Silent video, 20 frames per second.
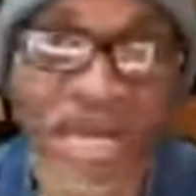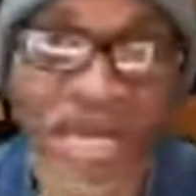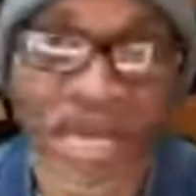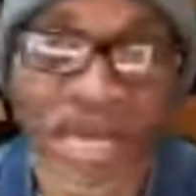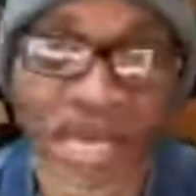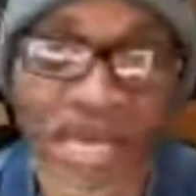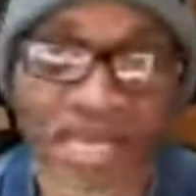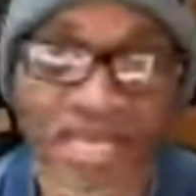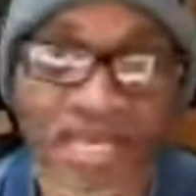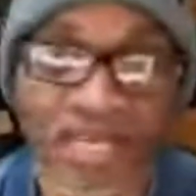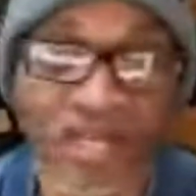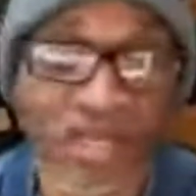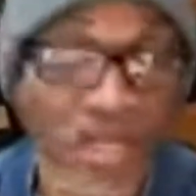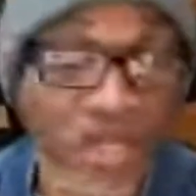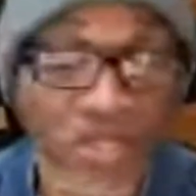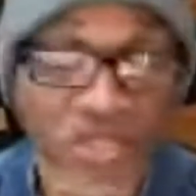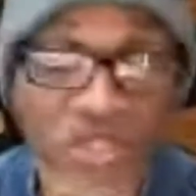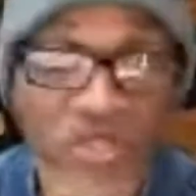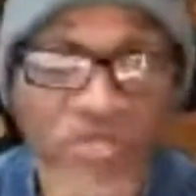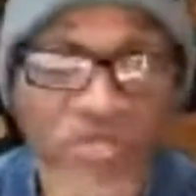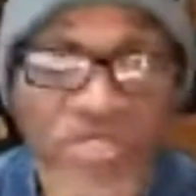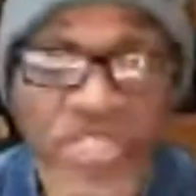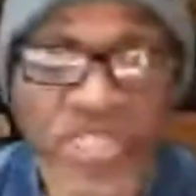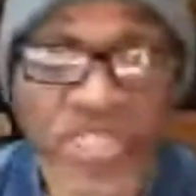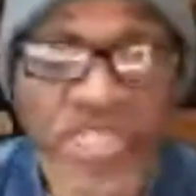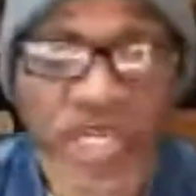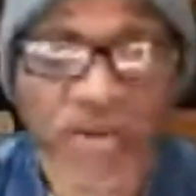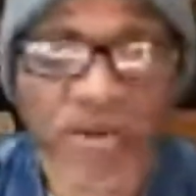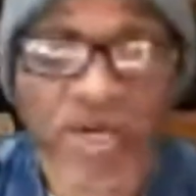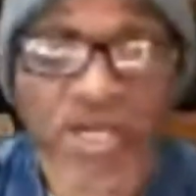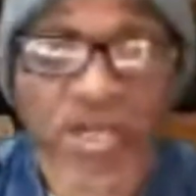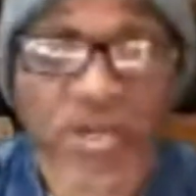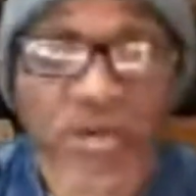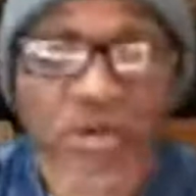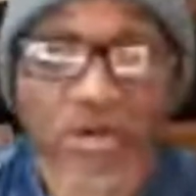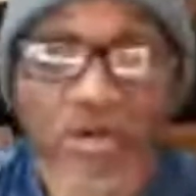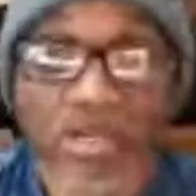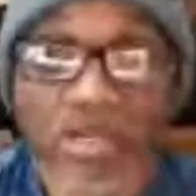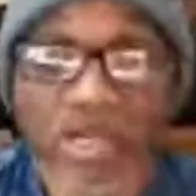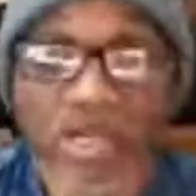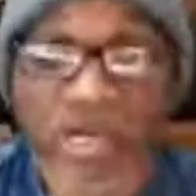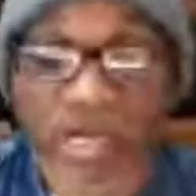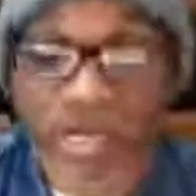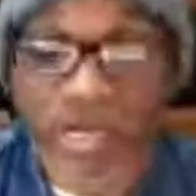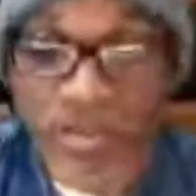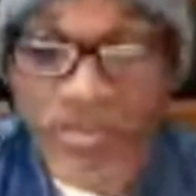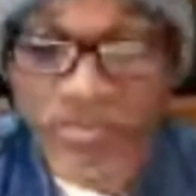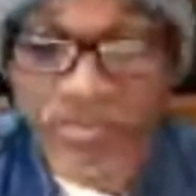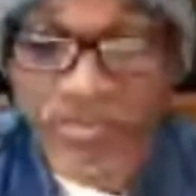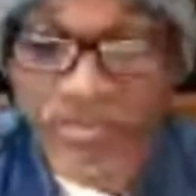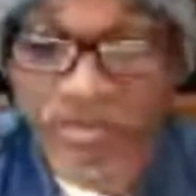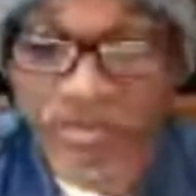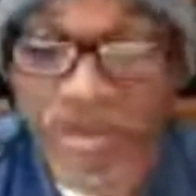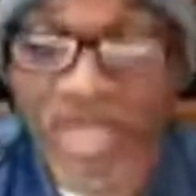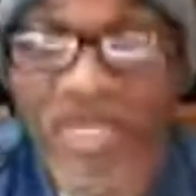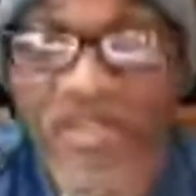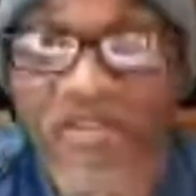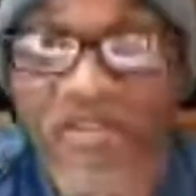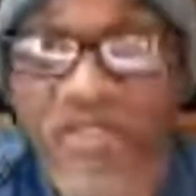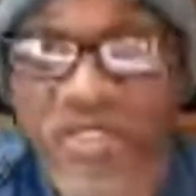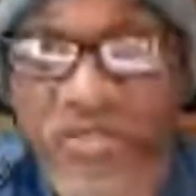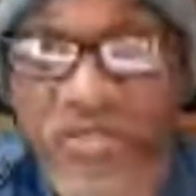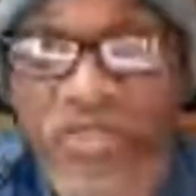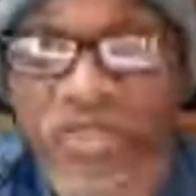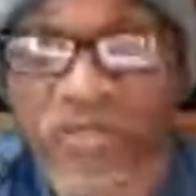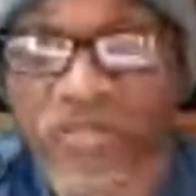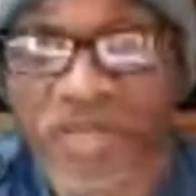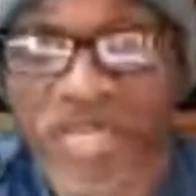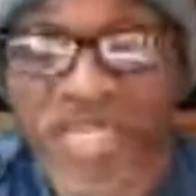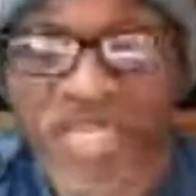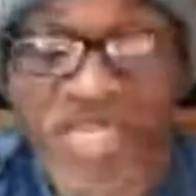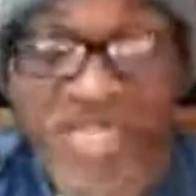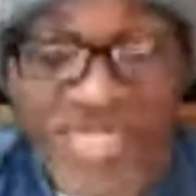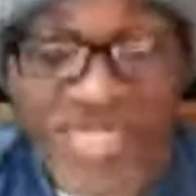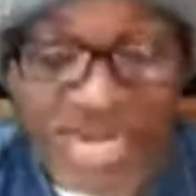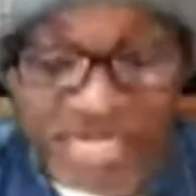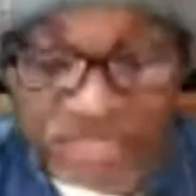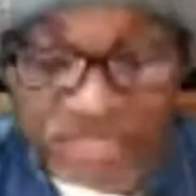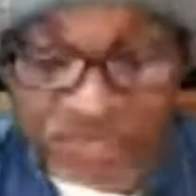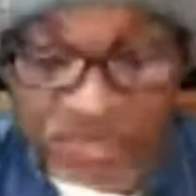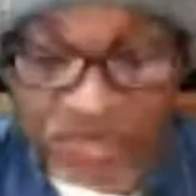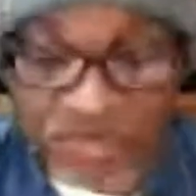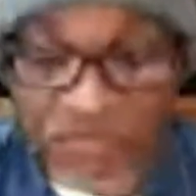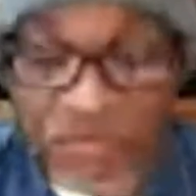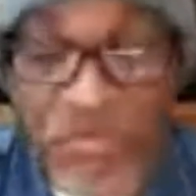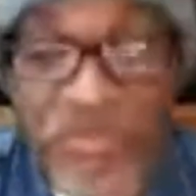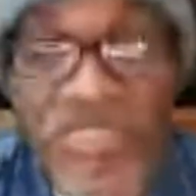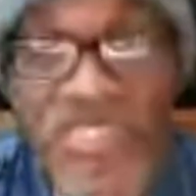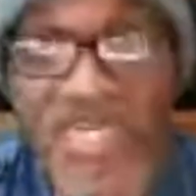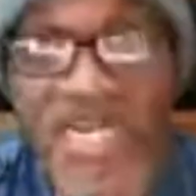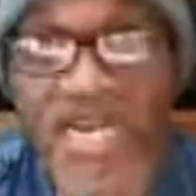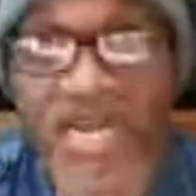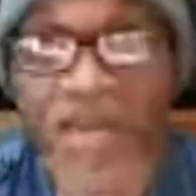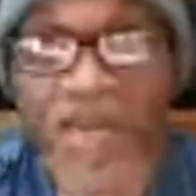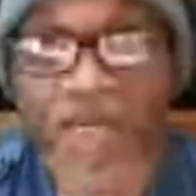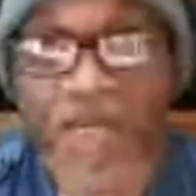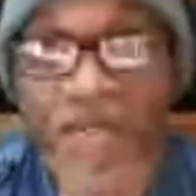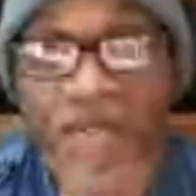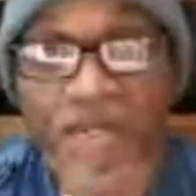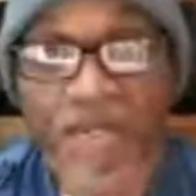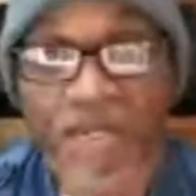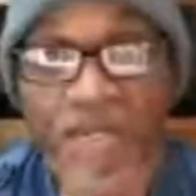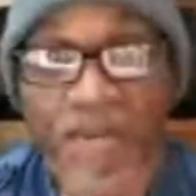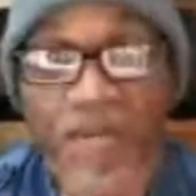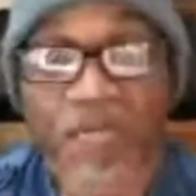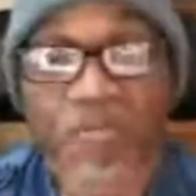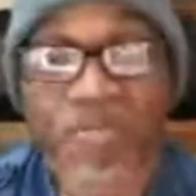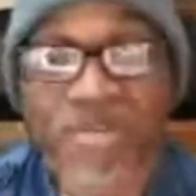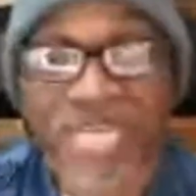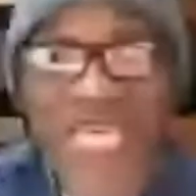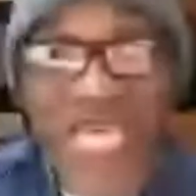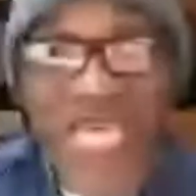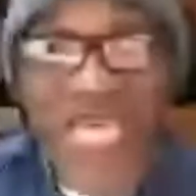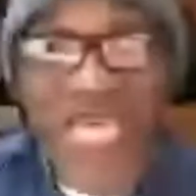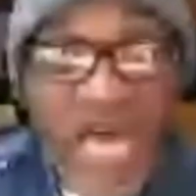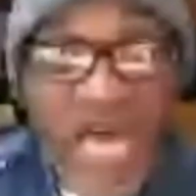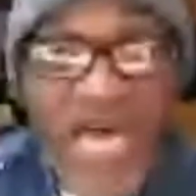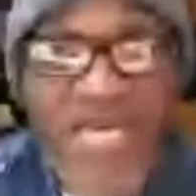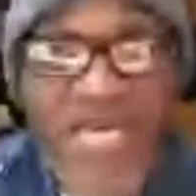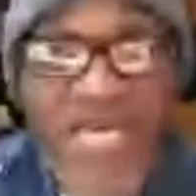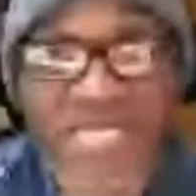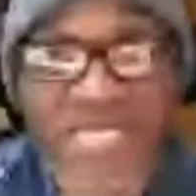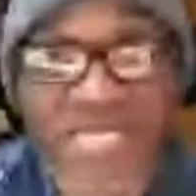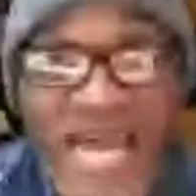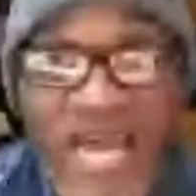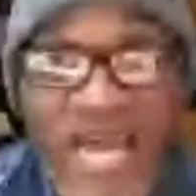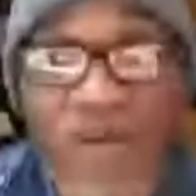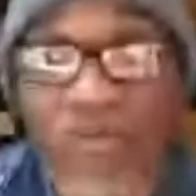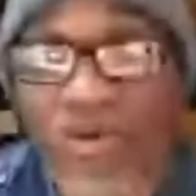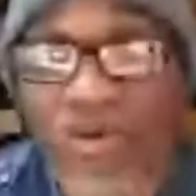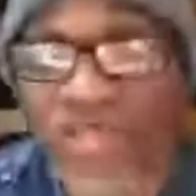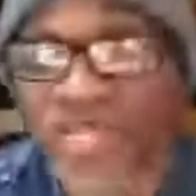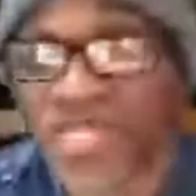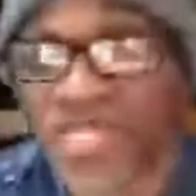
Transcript: and then I'll also be sharing on my other social media sites for the first time, because I want this